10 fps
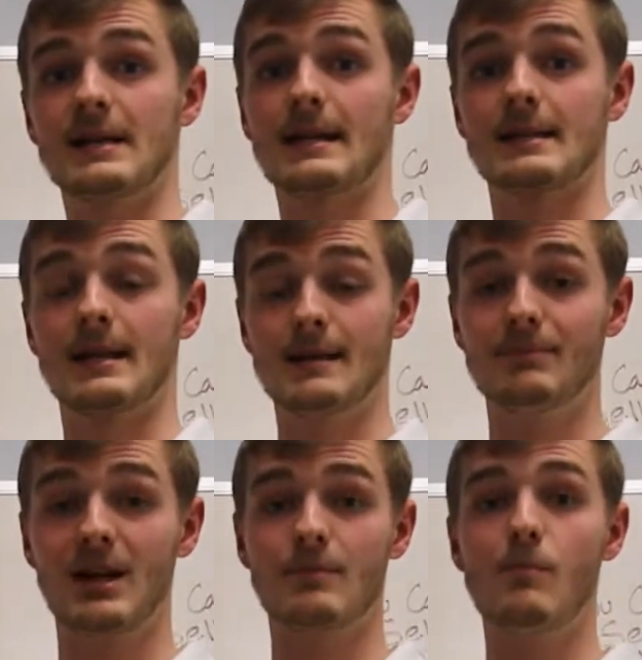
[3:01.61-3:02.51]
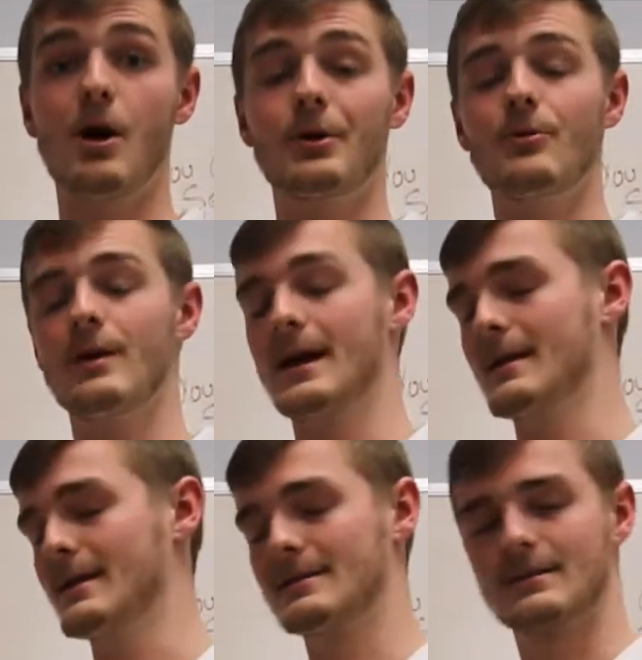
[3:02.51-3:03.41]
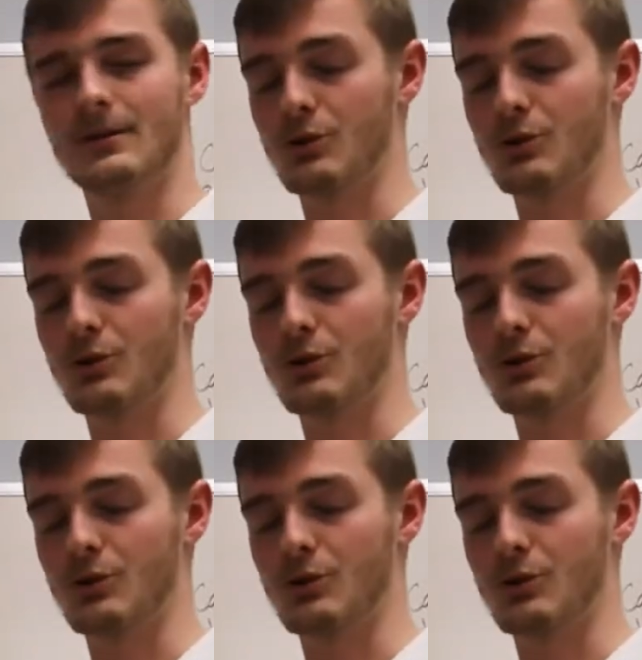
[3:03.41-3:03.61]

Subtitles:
as an income model, and it's